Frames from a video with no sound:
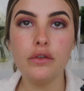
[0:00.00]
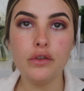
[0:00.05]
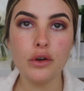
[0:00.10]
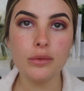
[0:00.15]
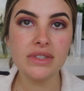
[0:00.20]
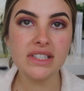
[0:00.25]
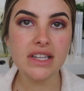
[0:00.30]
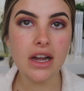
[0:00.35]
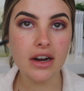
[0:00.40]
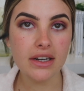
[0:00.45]
For
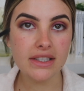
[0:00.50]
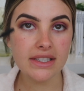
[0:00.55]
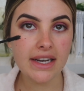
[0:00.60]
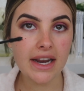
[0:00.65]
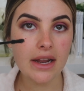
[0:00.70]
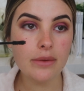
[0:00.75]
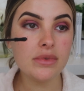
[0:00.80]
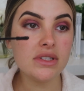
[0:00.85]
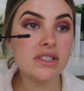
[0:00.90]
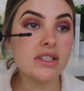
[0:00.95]
mascara
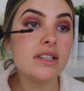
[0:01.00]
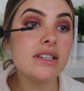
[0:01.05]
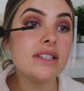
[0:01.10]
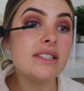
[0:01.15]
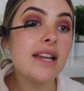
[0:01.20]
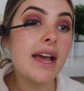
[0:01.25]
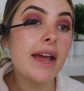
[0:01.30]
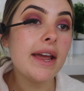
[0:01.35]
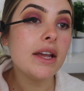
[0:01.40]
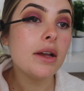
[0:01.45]
today, I'm just going
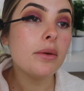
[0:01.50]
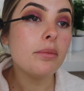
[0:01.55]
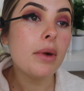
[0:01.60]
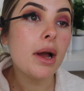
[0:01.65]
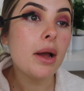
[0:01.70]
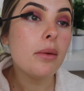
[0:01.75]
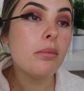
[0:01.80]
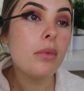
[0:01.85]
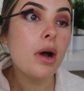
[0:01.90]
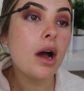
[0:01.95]
to take
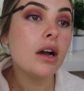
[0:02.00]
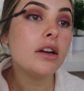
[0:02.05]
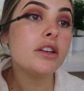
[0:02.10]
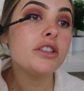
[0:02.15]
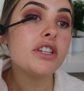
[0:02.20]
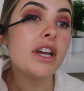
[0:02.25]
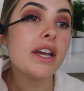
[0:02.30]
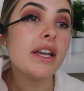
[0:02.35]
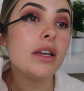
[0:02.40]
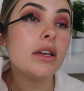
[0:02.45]
my
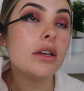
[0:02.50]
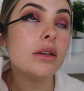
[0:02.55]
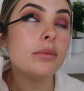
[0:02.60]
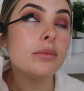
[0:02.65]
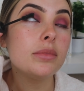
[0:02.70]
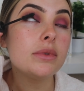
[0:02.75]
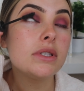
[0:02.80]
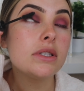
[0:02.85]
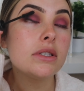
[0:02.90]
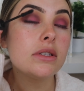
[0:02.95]
Marc
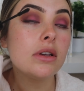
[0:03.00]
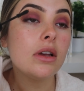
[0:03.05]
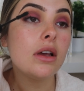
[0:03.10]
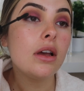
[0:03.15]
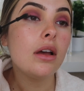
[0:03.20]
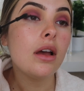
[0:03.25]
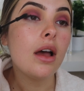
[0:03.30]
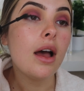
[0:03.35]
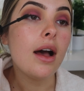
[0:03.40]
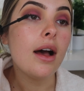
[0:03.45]
Jacobs
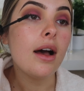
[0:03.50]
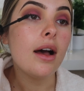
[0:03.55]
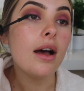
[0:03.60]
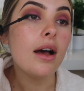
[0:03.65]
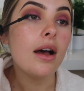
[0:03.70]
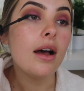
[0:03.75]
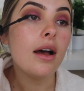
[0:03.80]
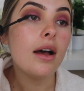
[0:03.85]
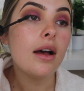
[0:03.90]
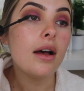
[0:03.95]

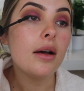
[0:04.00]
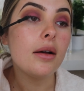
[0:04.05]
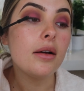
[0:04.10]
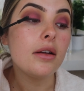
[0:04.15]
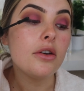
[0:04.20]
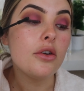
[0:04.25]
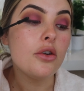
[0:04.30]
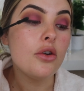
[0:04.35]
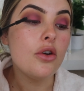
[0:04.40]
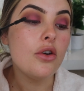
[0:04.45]

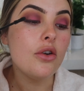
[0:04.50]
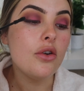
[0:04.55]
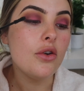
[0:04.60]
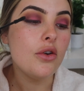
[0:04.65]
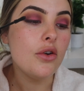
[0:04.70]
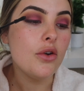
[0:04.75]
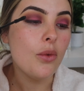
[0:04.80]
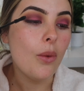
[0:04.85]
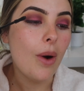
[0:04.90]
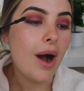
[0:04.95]

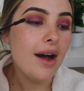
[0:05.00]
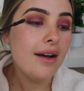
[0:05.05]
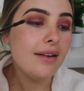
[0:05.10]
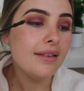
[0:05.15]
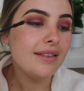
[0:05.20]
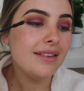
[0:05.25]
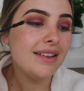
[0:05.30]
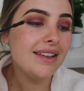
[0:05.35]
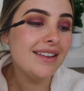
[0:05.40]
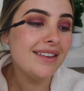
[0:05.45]

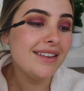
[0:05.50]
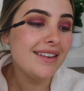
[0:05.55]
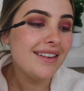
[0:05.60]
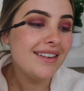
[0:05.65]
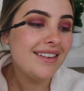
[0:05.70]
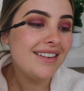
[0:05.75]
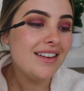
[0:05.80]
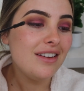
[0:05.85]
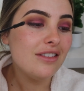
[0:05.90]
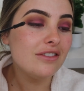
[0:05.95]
Noir,
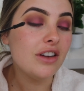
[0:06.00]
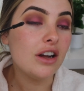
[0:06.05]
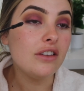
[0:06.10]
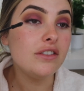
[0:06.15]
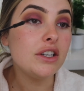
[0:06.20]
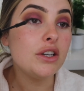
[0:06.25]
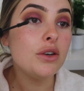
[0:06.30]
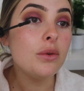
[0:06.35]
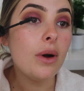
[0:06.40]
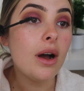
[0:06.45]

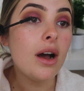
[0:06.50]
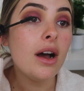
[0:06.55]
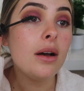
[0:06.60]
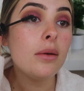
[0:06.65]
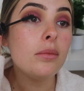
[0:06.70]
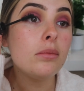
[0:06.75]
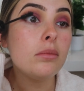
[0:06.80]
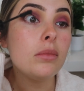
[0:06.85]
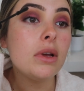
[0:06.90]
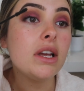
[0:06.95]
Velvet
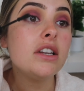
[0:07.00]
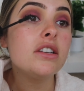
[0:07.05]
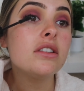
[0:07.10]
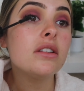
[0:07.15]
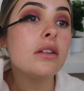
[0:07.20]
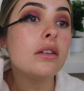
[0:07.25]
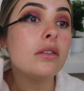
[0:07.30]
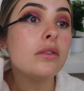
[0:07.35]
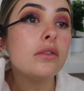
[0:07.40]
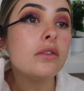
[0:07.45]
Noir
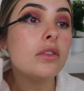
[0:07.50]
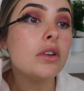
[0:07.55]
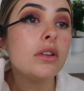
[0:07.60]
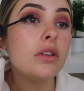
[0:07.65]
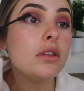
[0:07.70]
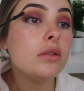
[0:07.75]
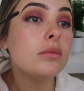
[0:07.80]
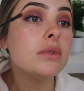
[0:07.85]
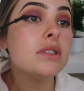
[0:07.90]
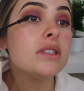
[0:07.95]
Major
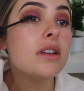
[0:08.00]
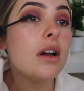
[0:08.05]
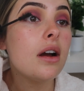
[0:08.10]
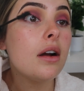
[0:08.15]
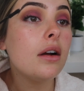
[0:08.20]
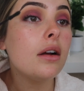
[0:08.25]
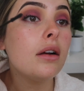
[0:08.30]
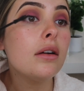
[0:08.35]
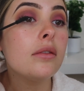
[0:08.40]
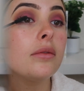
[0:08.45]
Volume
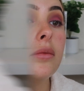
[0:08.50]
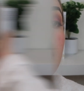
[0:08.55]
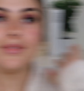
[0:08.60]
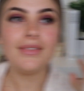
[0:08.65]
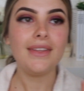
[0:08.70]
Mascara.